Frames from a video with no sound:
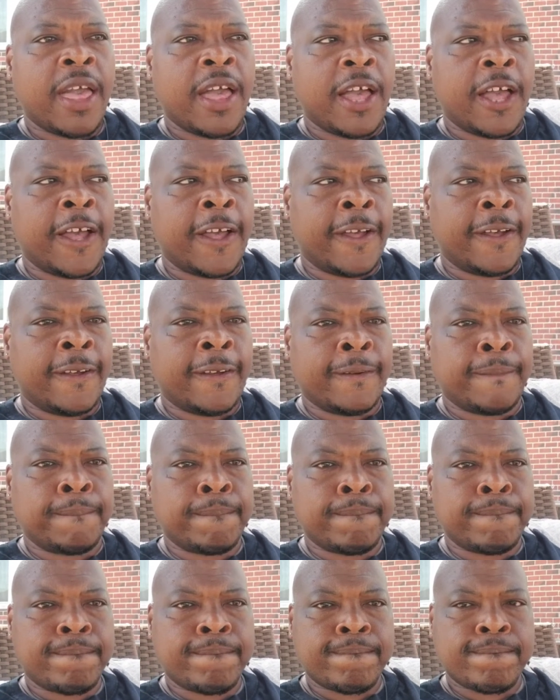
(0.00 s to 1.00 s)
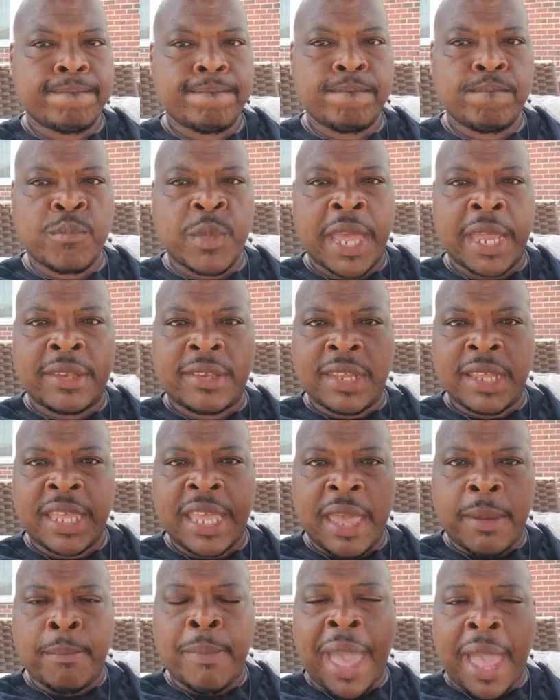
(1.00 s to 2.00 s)
and to
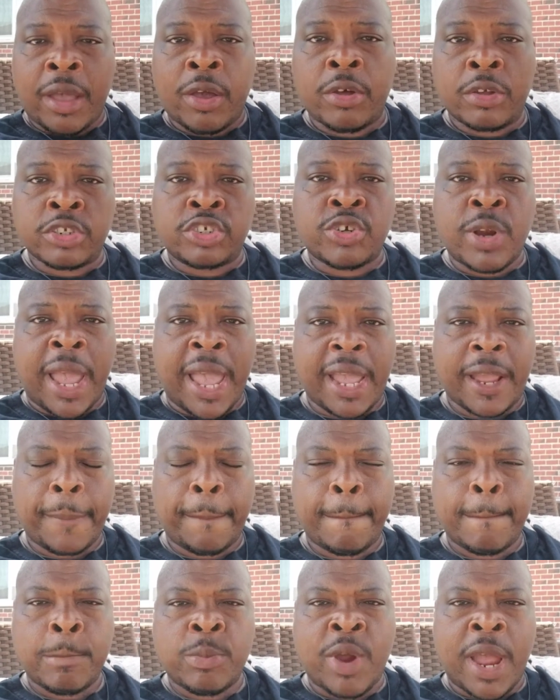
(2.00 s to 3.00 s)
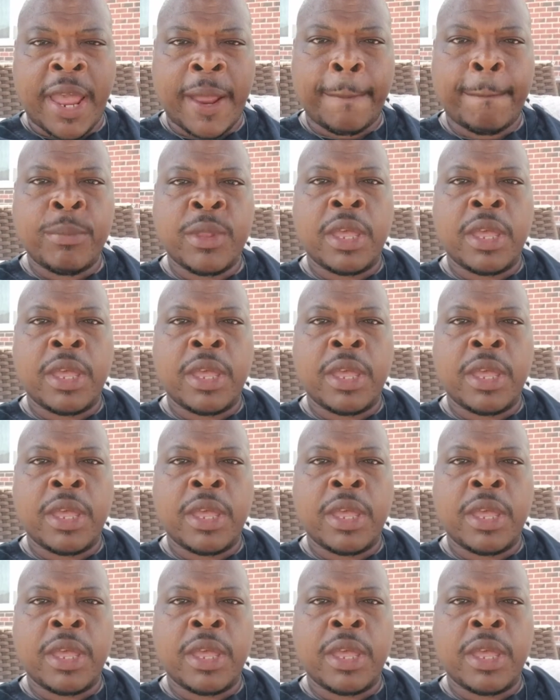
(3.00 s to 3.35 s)
get back on track, right?